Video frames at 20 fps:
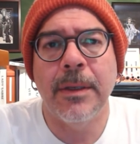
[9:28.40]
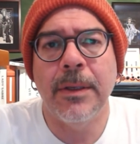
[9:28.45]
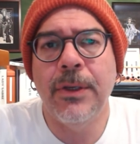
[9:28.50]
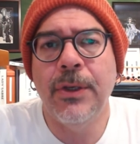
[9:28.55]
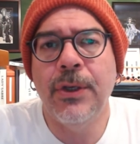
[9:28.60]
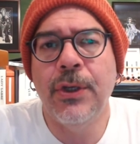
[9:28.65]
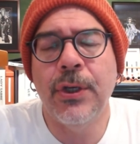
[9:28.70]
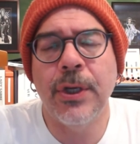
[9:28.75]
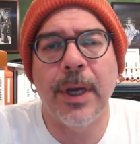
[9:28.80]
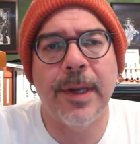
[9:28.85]

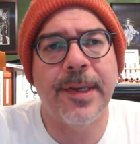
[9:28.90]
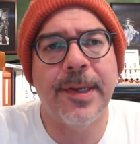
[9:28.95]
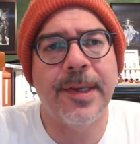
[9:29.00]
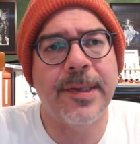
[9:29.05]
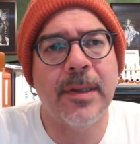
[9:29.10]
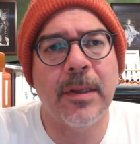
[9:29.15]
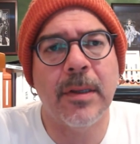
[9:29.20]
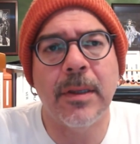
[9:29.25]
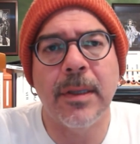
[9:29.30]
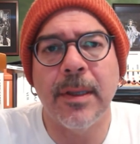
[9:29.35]

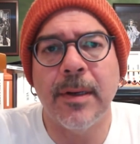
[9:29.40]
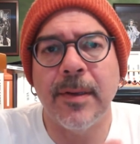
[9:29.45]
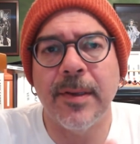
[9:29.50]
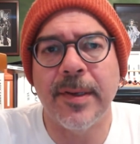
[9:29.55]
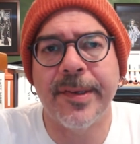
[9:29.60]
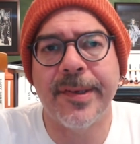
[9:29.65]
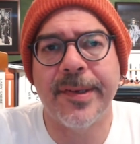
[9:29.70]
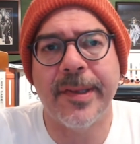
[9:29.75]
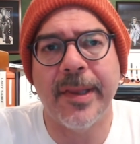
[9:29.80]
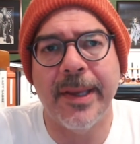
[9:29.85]
just a little
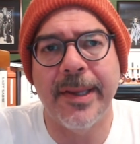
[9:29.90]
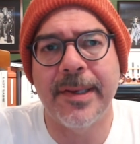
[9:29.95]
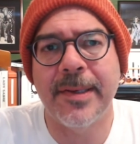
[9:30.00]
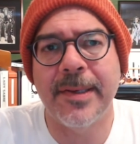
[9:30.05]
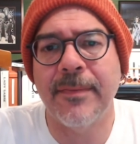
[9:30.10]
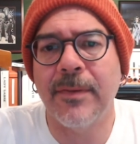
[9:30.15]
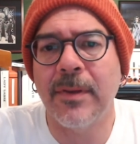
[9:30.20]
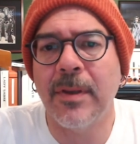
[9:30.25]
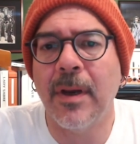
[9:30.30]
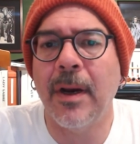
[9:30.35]
slice
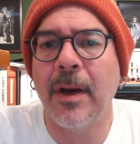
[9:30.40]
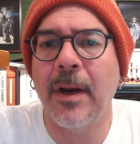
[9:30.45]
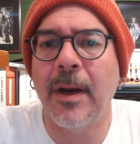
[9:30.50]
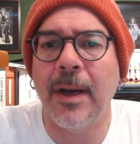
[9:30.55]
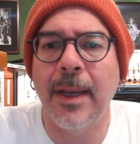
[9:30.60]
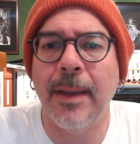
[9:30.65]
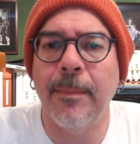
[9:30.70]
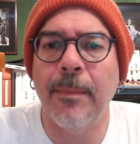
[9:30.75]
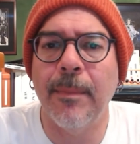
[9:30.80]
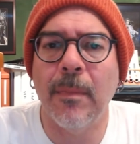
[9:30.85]
of
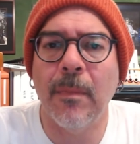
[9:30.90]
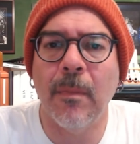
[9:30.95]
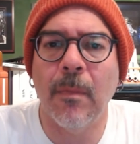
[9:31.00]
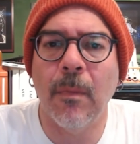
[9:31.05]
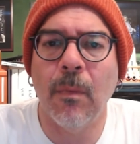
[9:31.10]
time